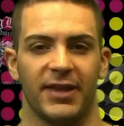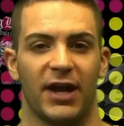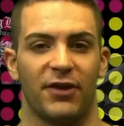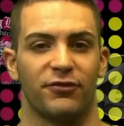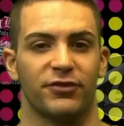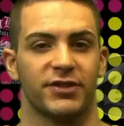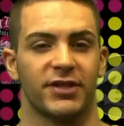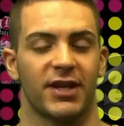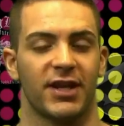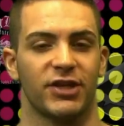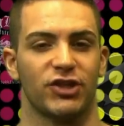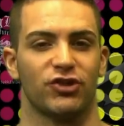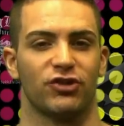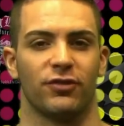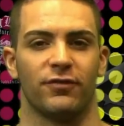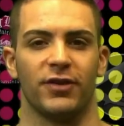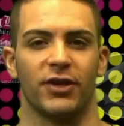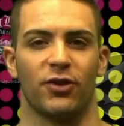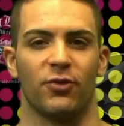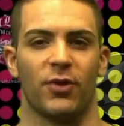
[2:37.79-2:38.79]
Now for today's
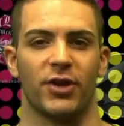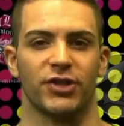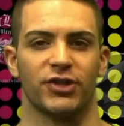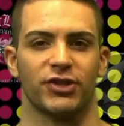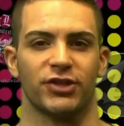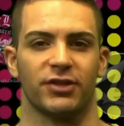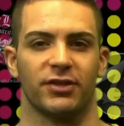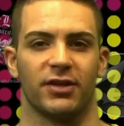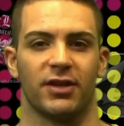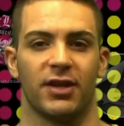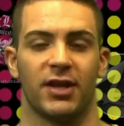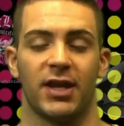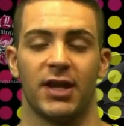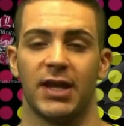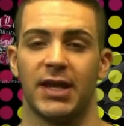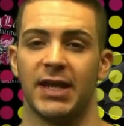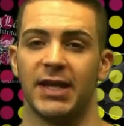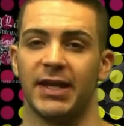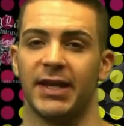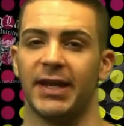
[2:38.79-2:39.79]
trivia question.
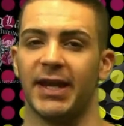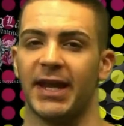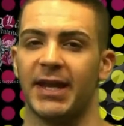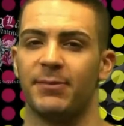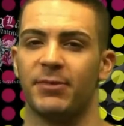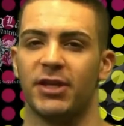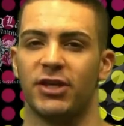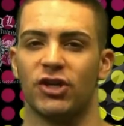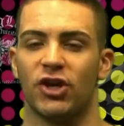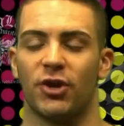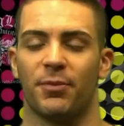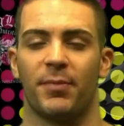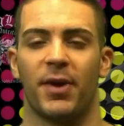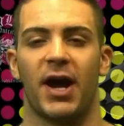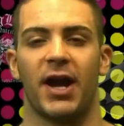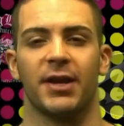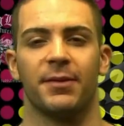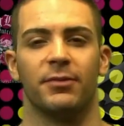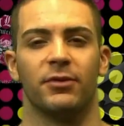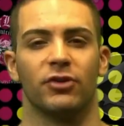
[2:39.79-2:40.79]
Name the young
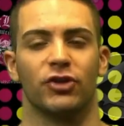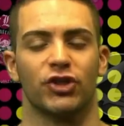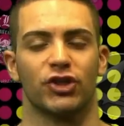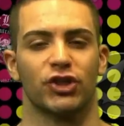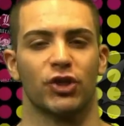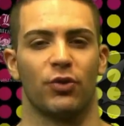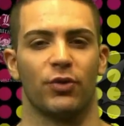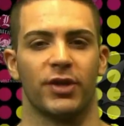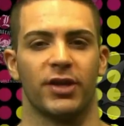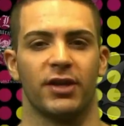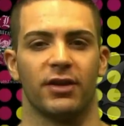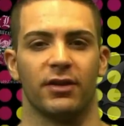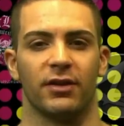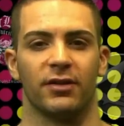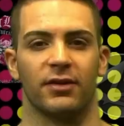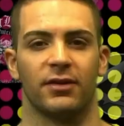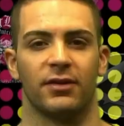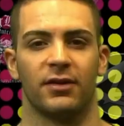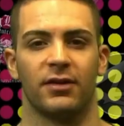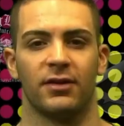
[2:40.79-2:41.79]
bodybuilder shown here.
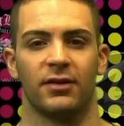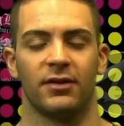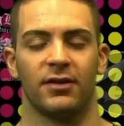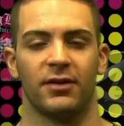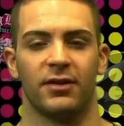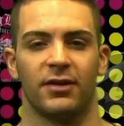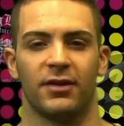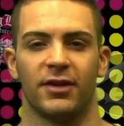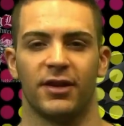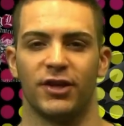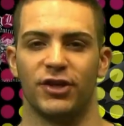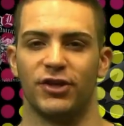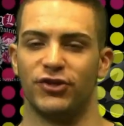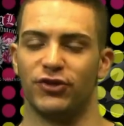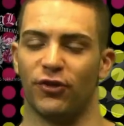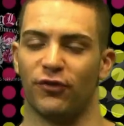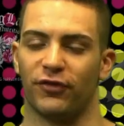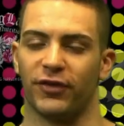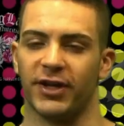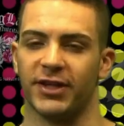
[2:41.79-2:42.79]

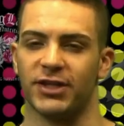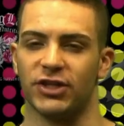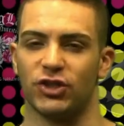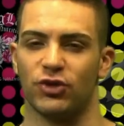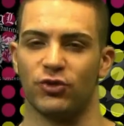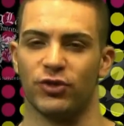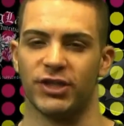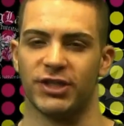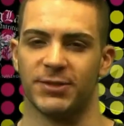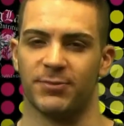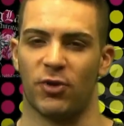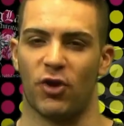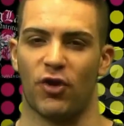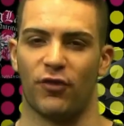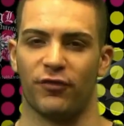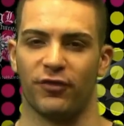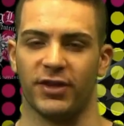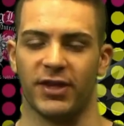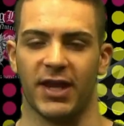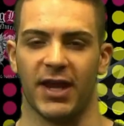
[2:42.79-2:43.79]
Don't forget to tune in
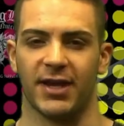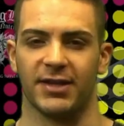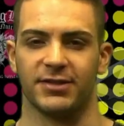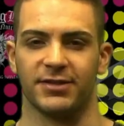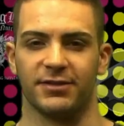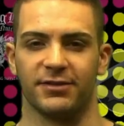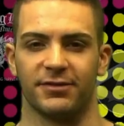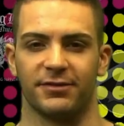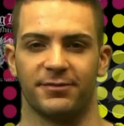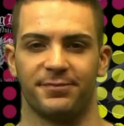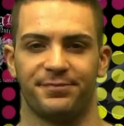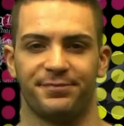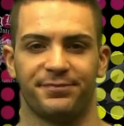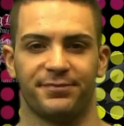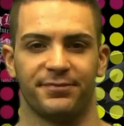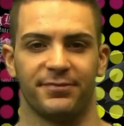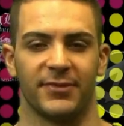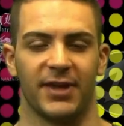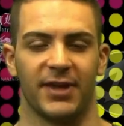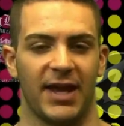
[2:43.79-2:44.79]
tomorrow for the answer.
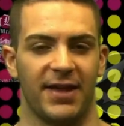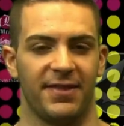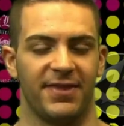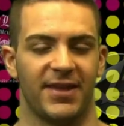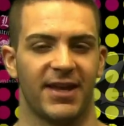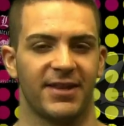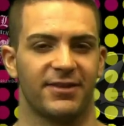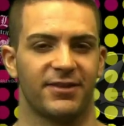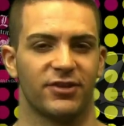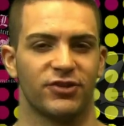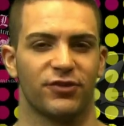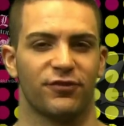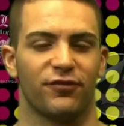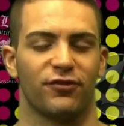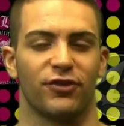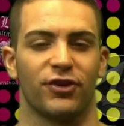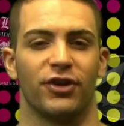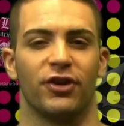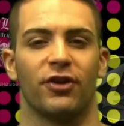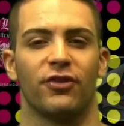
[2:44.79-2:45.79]
And that does it
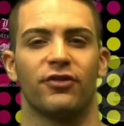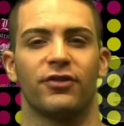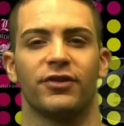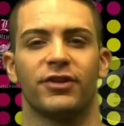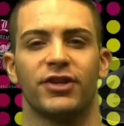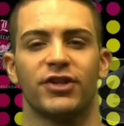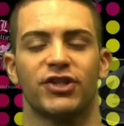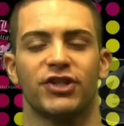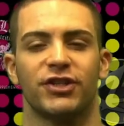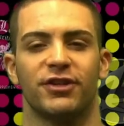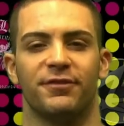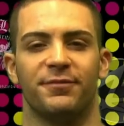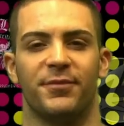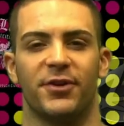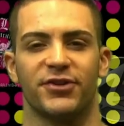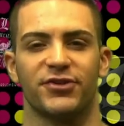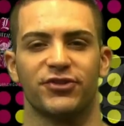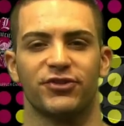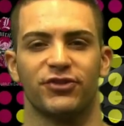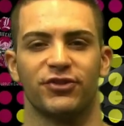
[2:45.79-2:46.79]
for another edition of
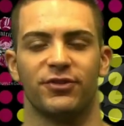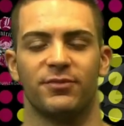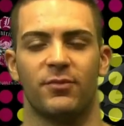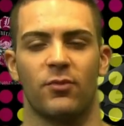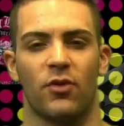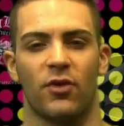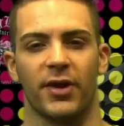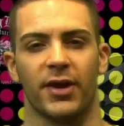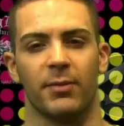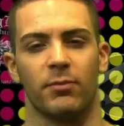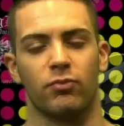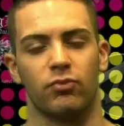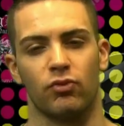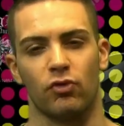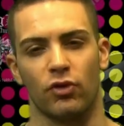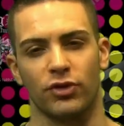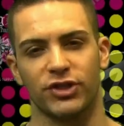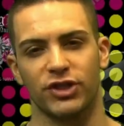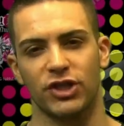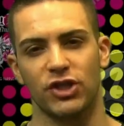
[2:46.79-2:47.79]
Muscle in the Morning,
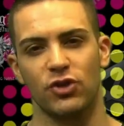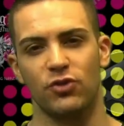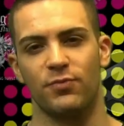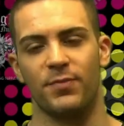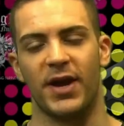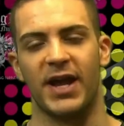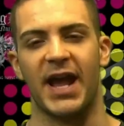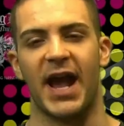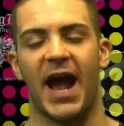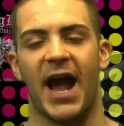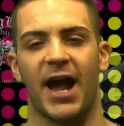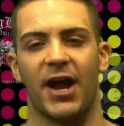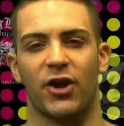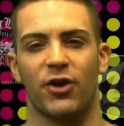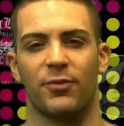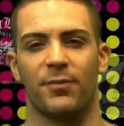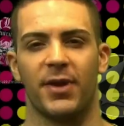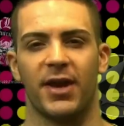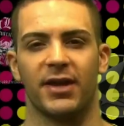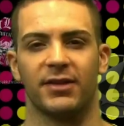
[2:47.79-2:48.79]
brought to you by
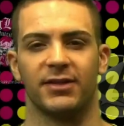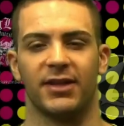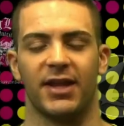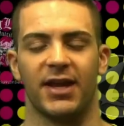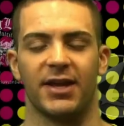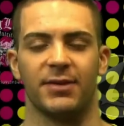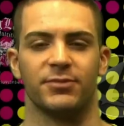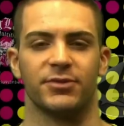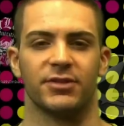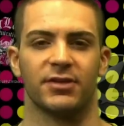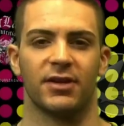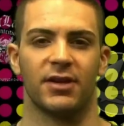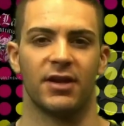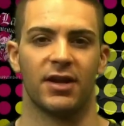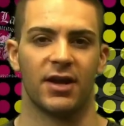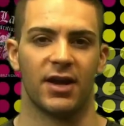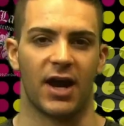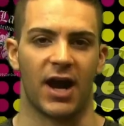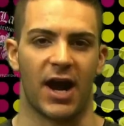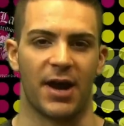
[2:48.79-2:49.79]
Iron Mag Labs.
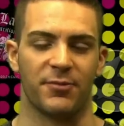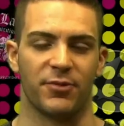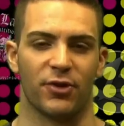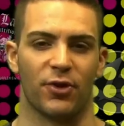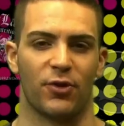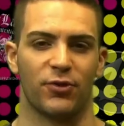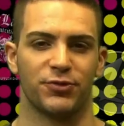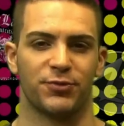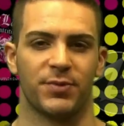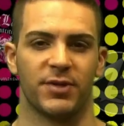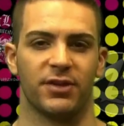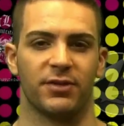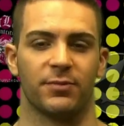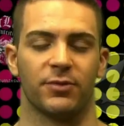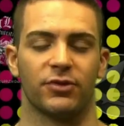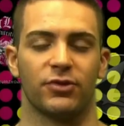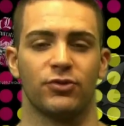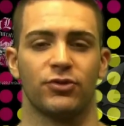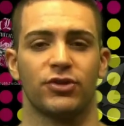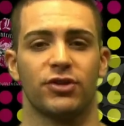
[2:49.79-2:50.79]
I'm your host, Pete the
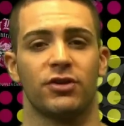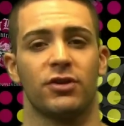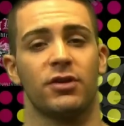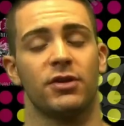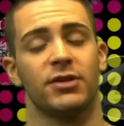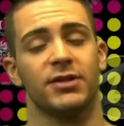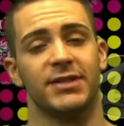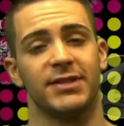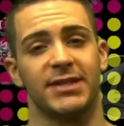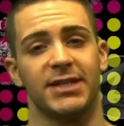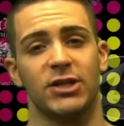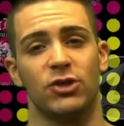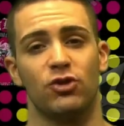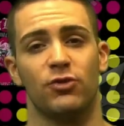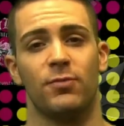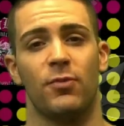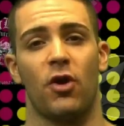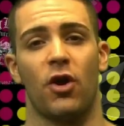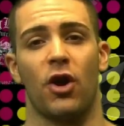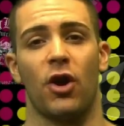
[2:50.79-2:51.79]
Producer. See you
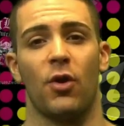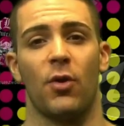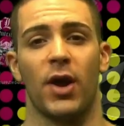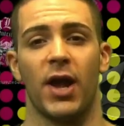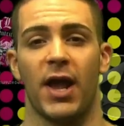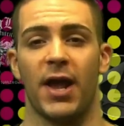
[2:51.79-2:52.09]
tomorrow.